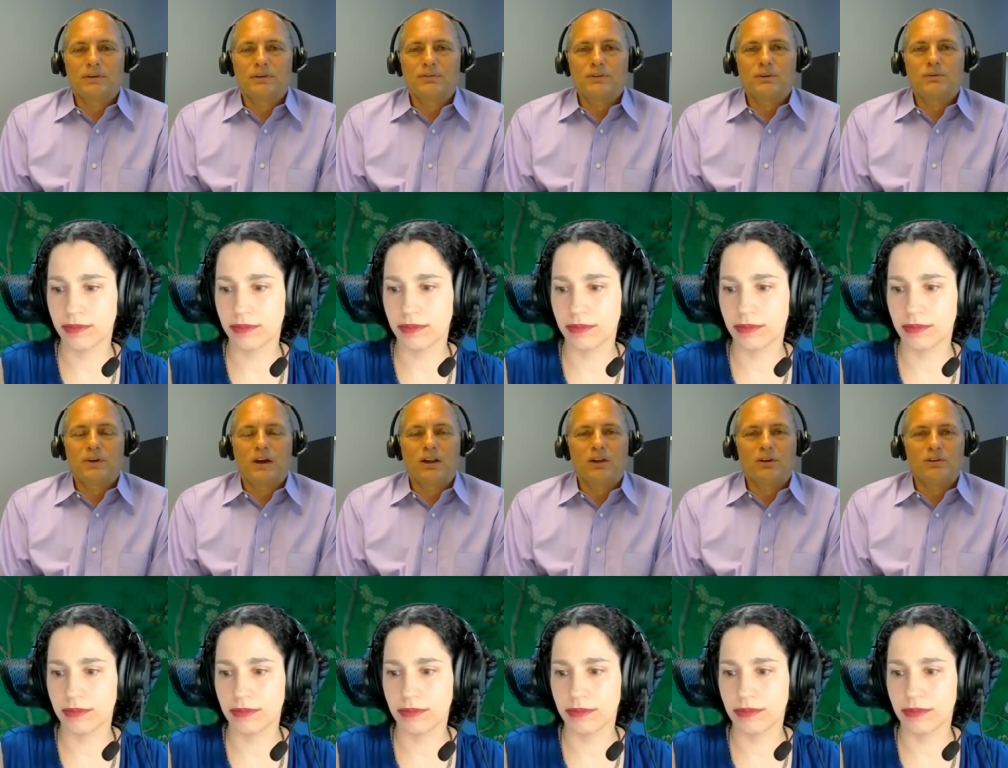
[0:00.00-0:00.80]
Speaker 1: a few
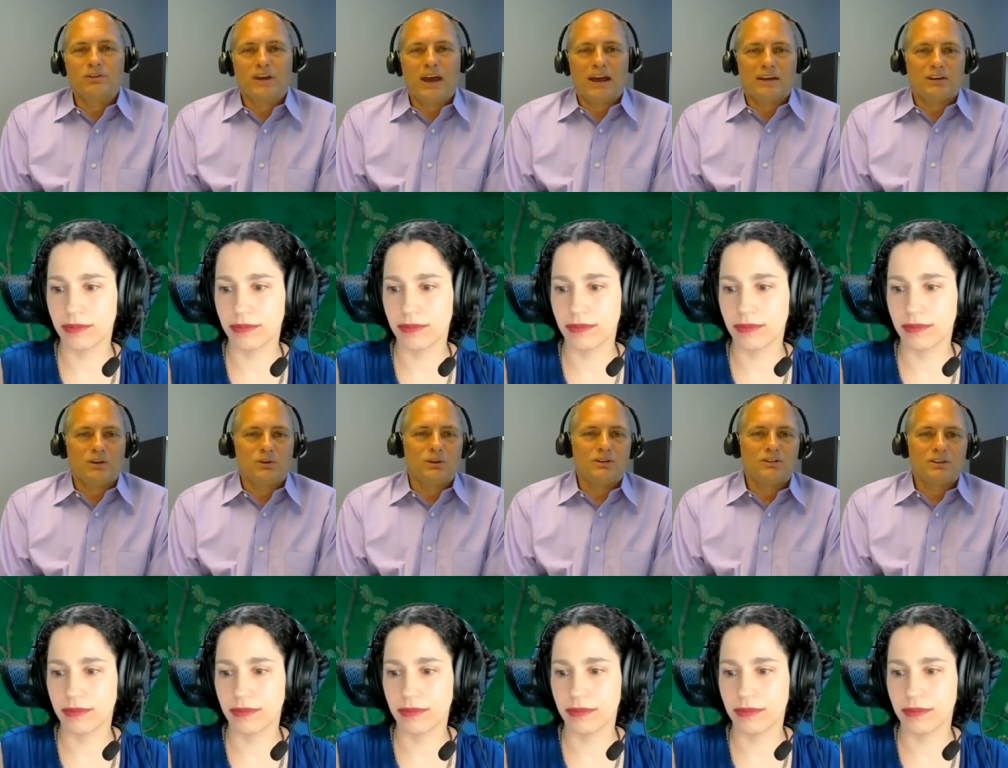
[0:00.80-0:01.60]
fellows at
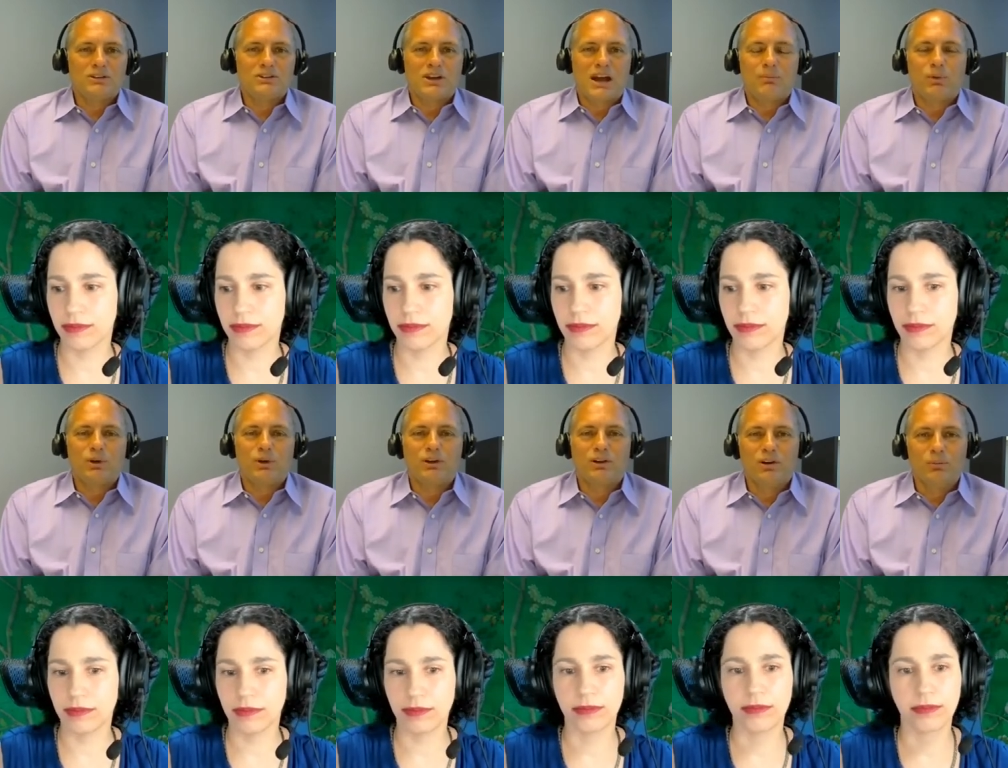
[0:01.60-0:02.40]
U N C
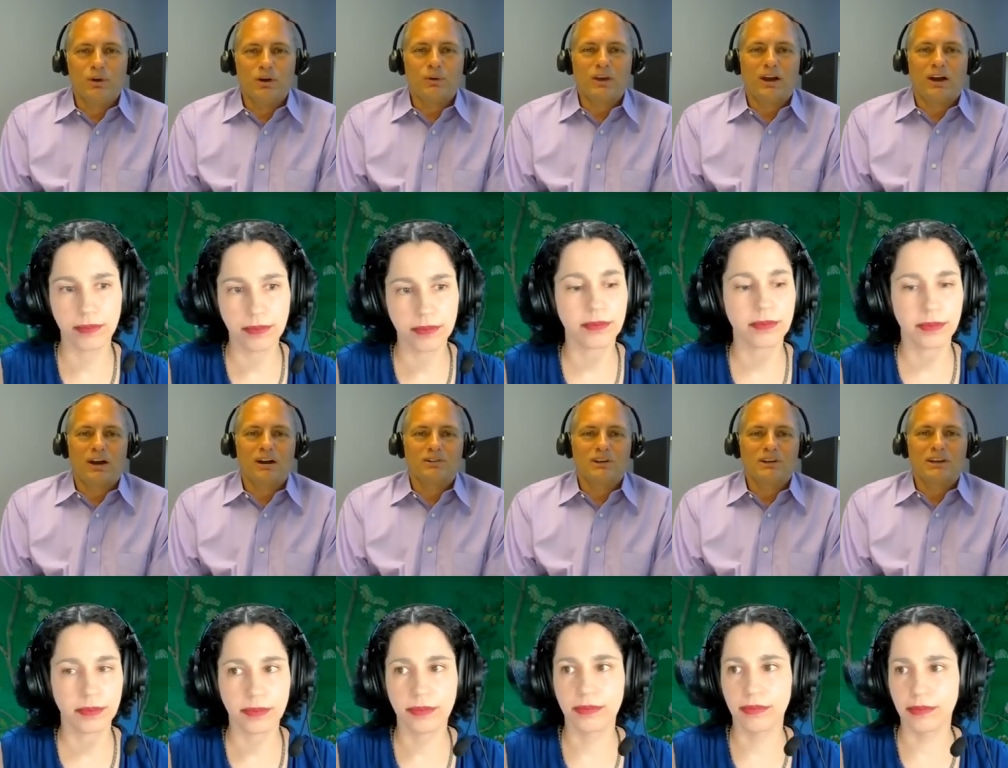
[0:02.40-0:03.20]
Chapel Hill, but we
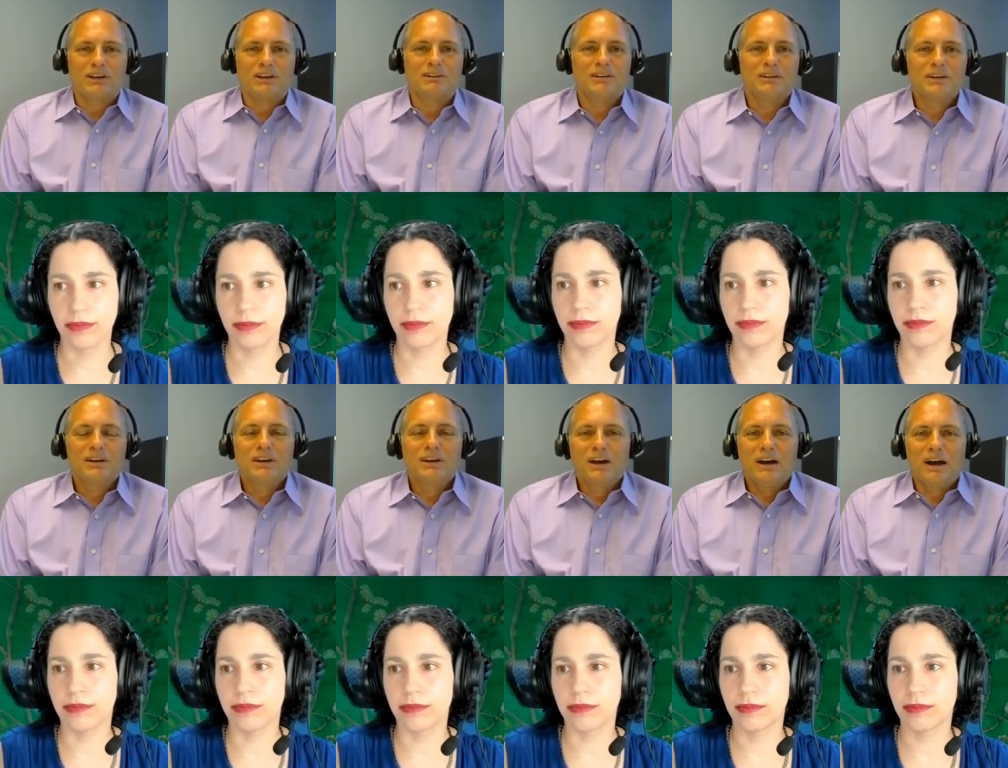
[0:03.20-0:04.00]
are looking
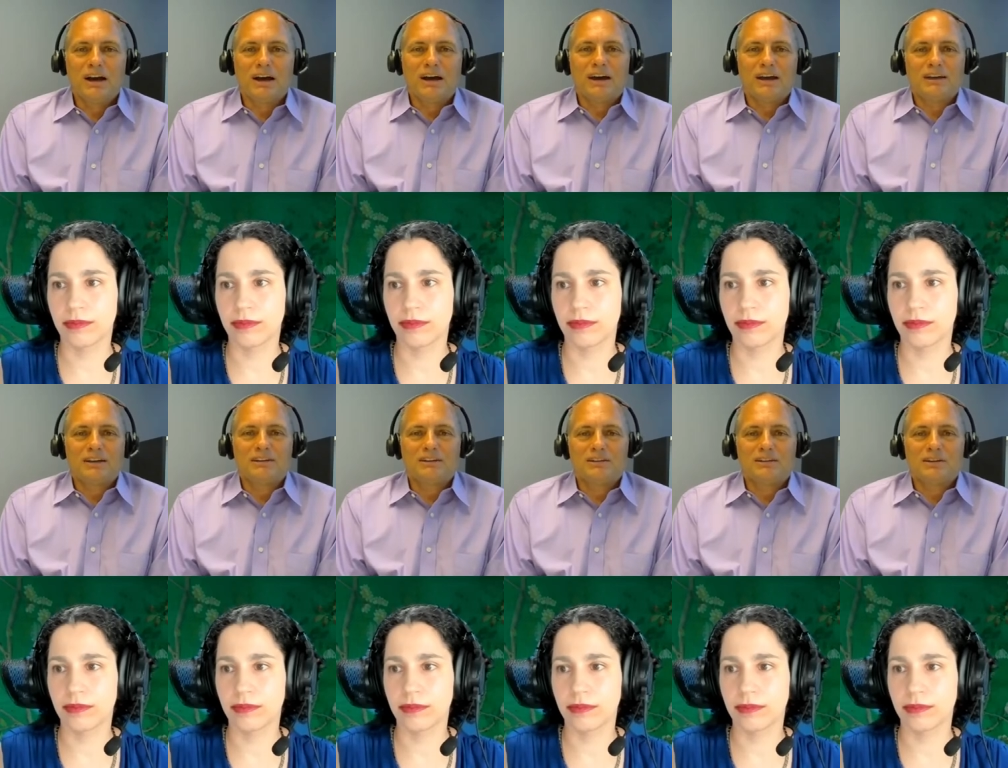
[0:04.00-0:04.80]
uh,
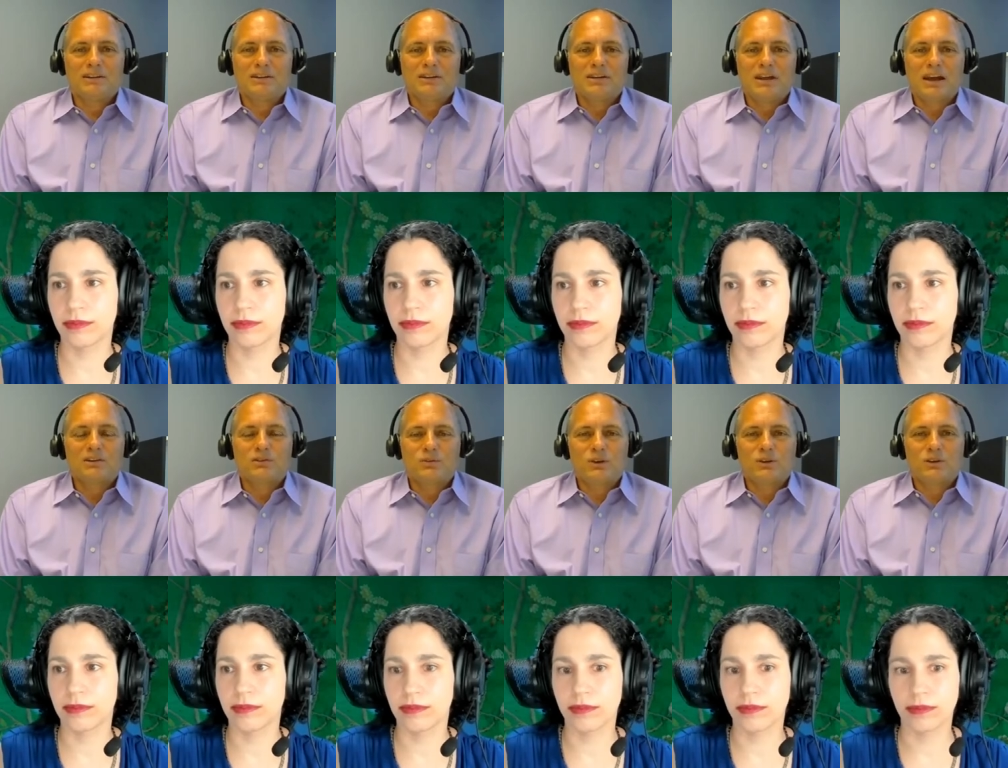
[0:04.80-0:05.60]
in the, the
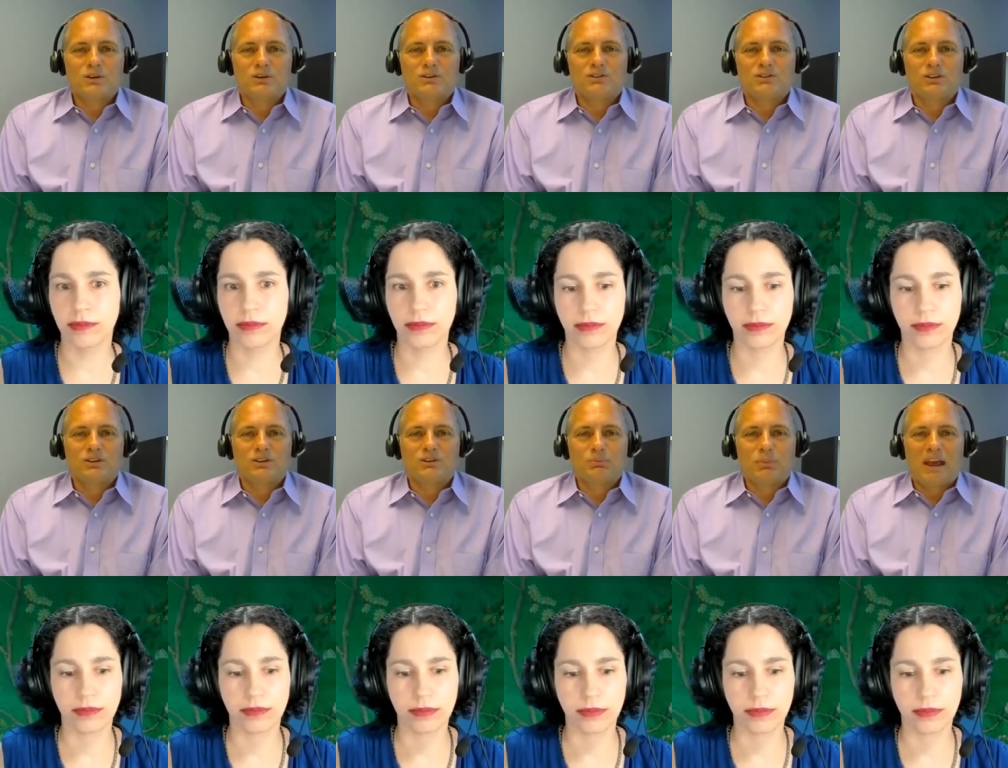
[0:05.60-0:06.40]
next few years to
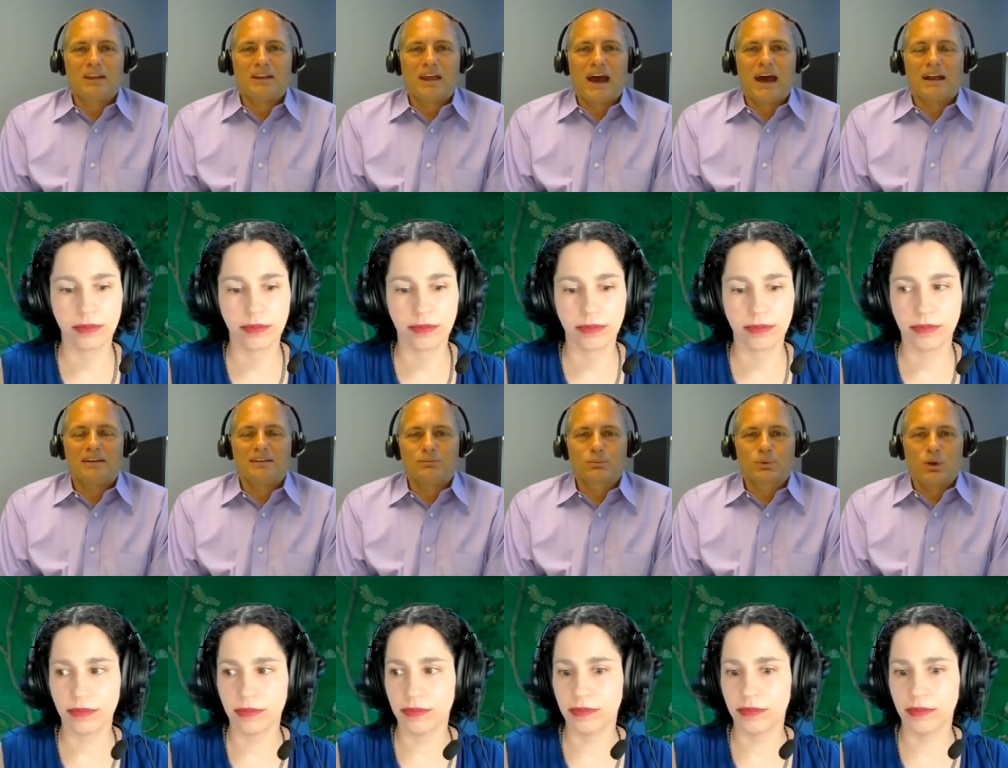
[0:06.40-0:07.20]
expand that
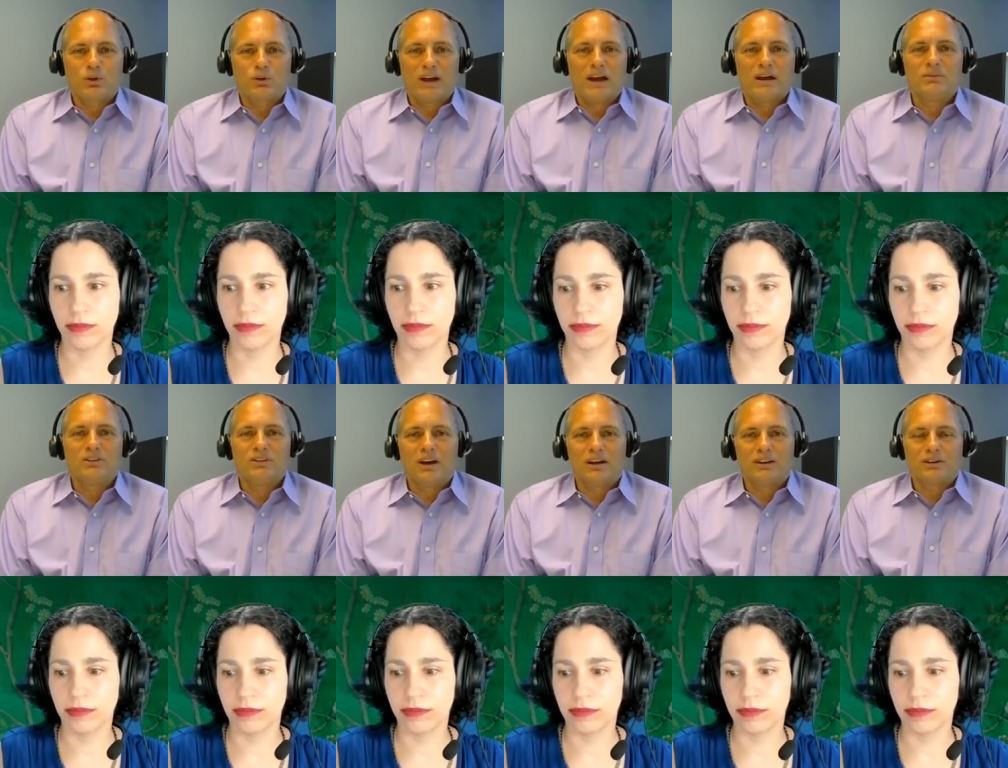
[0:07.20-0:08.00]
program
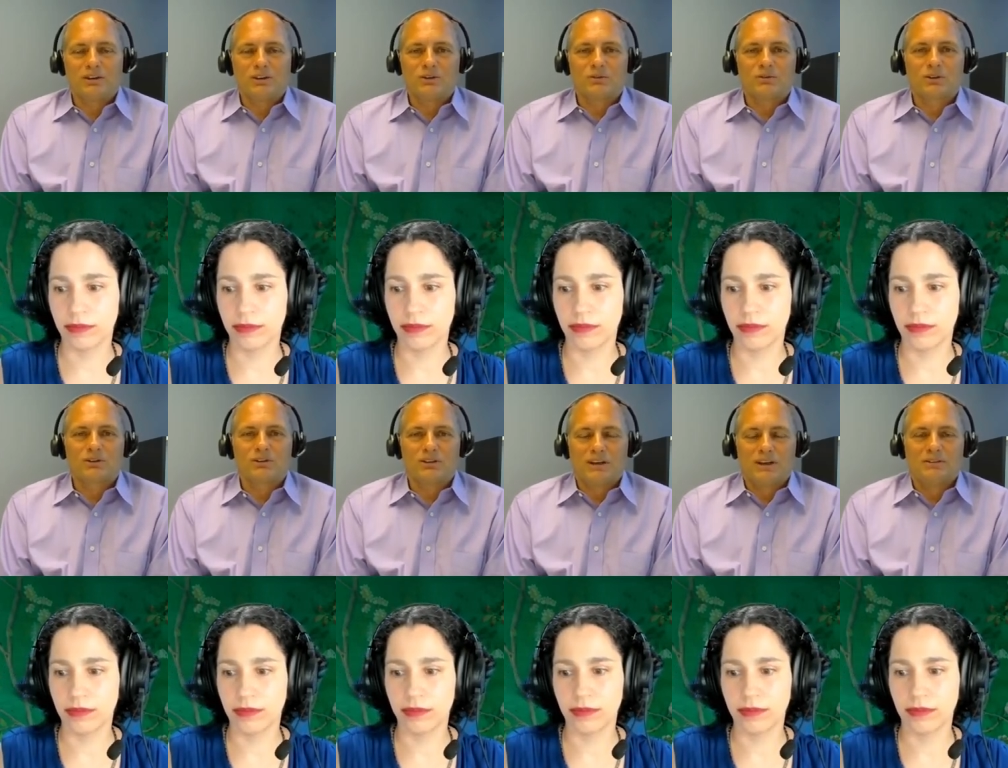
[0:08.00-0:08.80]
to other
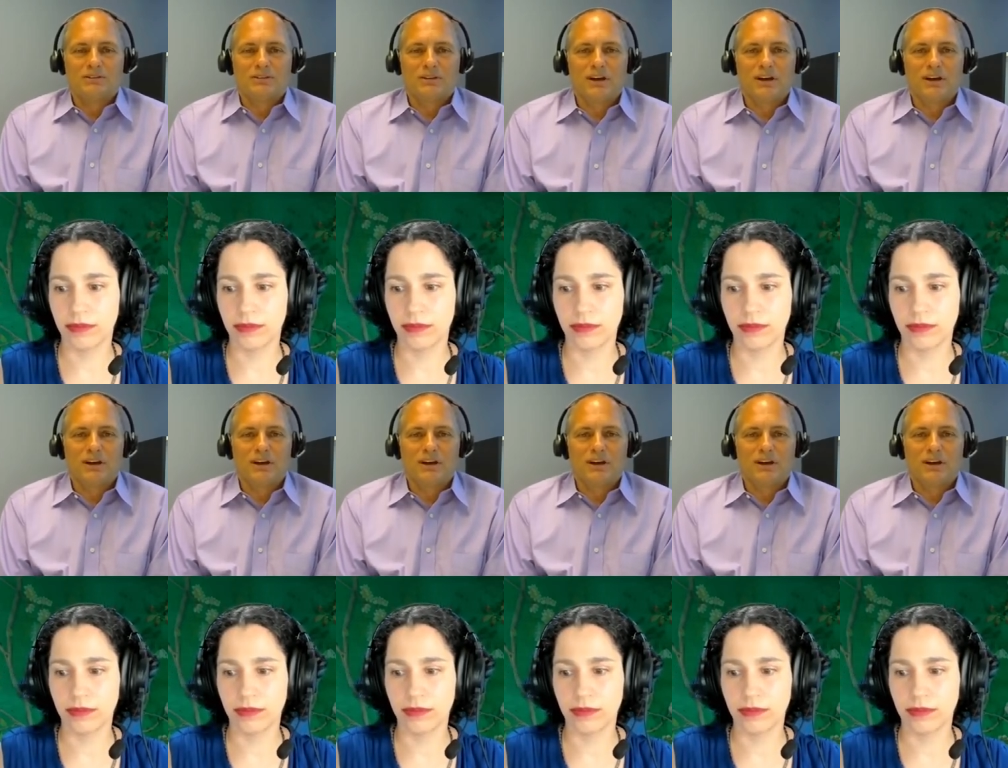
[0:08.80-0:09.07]
universities